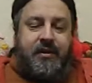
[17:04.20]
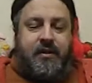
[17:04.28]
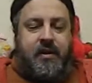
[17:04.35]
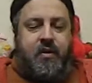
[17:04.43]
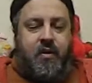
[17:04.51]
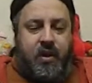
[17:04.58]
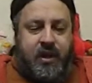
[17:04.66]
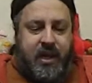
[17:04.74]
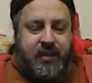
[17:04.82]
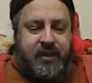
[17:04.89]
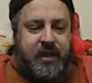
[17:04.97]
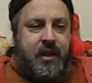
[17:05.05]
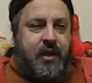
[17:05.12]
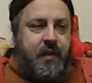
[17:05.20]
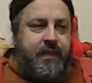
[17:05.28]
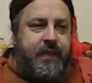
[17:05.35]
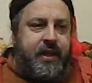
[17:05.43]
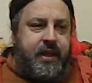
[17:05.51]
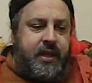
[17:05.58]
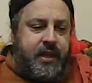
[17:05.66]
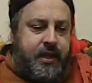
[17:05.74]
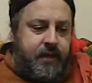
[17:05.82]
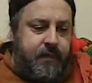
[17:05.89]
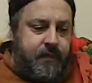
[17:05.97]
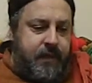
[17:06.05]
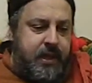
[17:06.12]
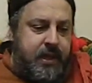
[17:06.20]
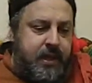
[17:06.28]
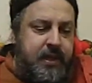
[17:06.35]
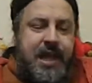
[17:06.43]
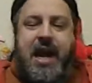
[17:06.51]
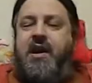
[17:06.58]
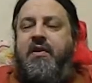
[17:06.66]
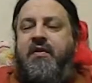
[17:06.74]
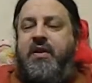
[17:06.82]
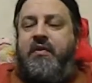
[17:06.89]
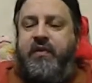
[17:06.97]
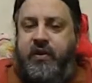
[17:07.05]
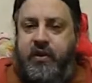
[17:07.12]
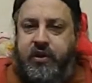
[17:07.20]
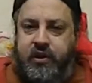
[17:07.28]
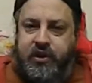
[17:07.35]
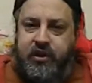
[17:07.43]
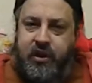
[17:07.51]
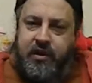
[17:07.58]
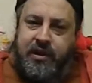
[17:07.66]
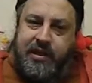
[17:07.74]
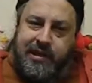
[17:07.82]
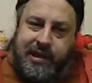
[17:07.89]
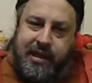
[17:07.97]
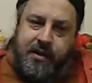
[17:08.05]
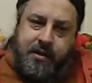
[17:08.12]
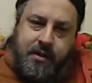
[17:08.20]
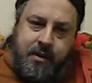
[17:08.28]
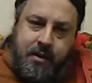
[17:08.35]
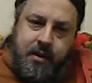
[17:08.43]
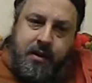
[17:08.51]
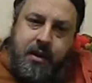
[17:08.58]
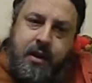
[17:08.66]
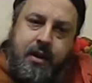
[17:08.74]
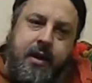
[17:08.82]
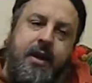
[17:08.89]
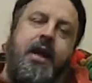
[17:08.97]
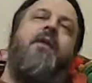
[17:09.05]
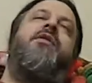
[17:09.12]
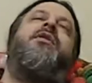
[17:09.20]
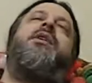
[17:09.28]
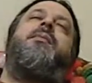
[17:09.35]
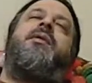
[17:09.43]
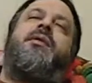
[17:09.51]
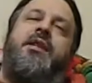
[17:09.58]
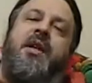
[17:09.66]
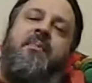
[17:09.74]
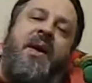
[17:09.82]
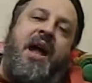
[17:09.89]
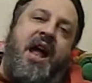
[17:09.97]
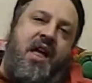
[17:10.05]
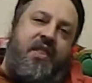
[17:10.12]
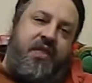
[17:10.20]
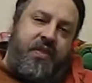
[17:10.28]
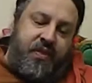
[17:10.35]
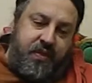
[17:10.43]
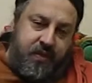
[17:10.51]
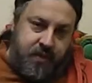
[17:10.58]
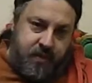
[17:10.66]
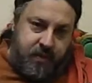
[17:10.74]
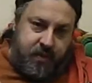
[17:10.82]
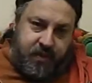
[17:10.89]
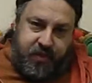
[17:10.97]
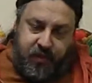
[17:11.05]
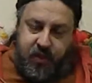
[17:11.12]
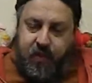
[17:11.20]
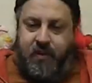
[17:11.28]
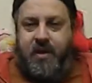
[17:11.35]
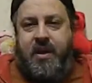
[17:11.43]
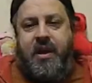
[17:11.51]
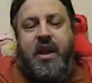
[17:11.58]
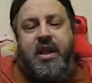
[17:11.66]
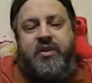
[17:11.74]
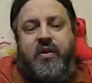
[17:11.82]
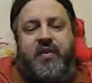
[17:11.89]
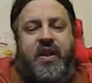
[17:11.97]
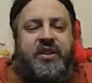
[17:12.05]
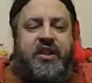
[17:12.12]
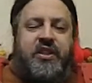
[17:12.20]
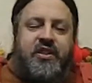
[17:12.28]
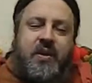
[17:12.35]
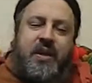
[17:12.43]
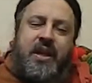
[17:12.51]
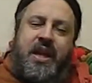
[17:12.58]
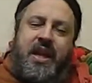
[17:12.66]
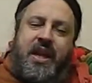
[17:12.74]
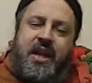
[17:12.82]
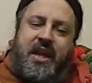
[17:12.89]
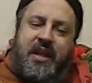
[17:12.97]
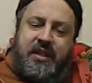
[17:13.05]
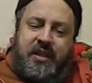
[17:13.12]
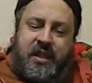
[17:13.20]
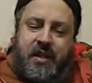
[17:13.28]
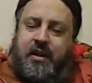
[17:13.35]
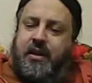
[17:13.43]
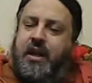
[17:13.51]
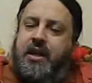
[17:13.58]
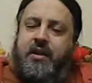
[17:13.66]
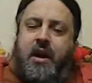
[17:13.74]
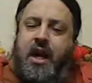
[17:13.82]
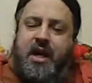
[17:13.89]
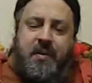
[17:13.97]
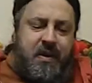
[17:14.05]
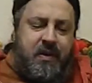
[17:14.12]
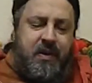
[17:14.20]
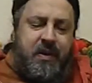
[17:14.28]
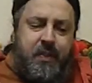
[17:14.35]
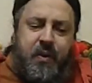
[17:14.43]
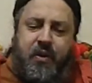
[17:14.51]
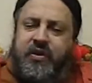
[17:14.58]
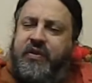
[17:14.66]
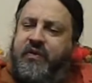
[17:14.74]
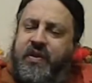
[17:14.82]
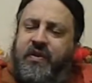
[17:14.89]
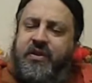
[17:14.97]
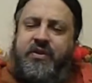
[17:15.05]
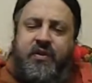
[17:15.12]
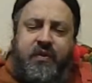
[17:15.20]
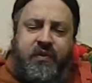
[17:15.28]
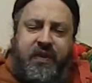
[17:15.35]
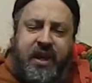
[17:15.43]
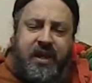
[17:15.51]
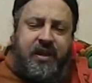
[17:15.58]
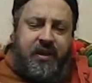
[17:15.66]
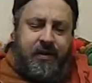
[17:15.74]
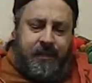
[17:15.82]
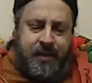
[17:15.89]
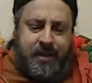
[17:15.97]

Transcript: I started organizing it, the, the cloud of confusion started to clear, and I was able to see a path through. So this is the it, it, that I talk about, the perseverance through failure.